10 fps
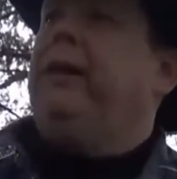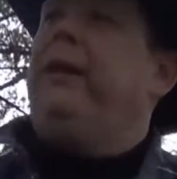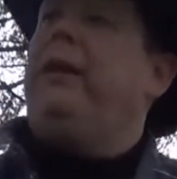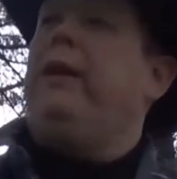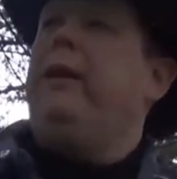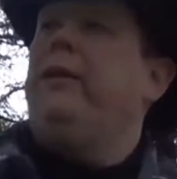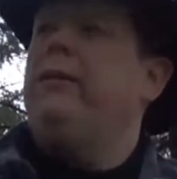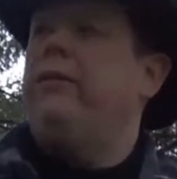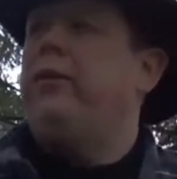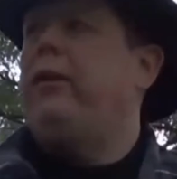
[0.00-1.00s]
It
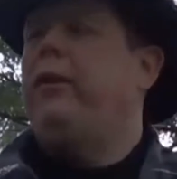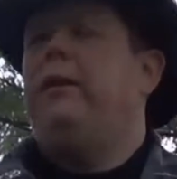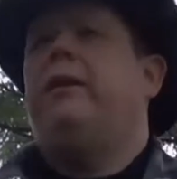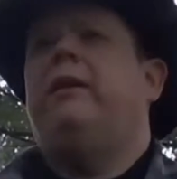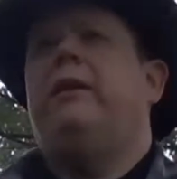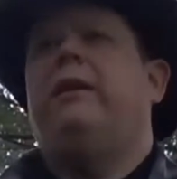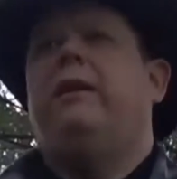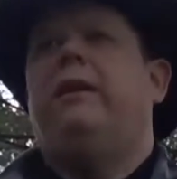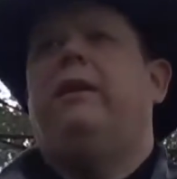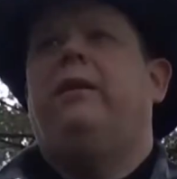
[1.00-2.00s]
is
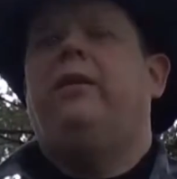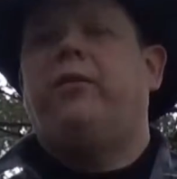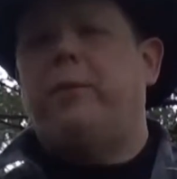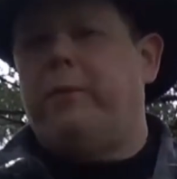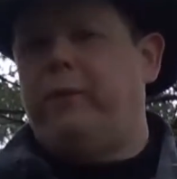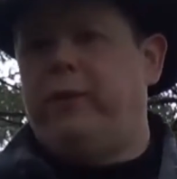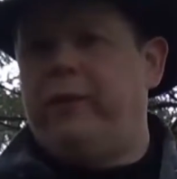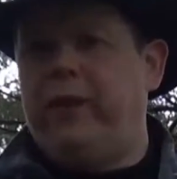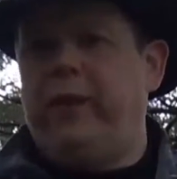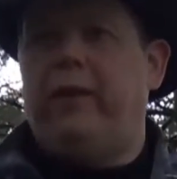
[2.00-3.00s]
December
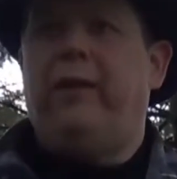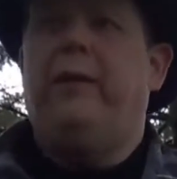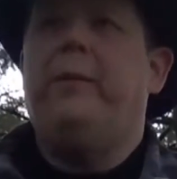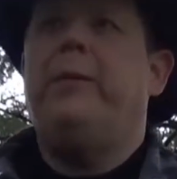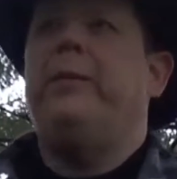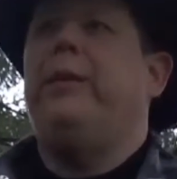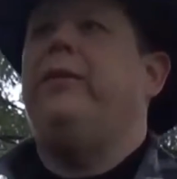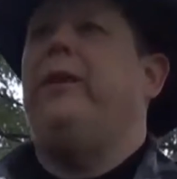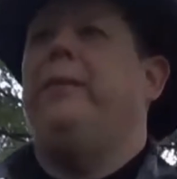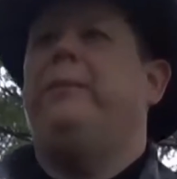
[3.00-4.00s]
15th. I remember
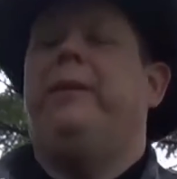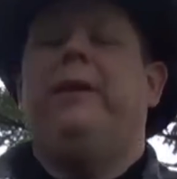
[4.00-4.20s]
this time.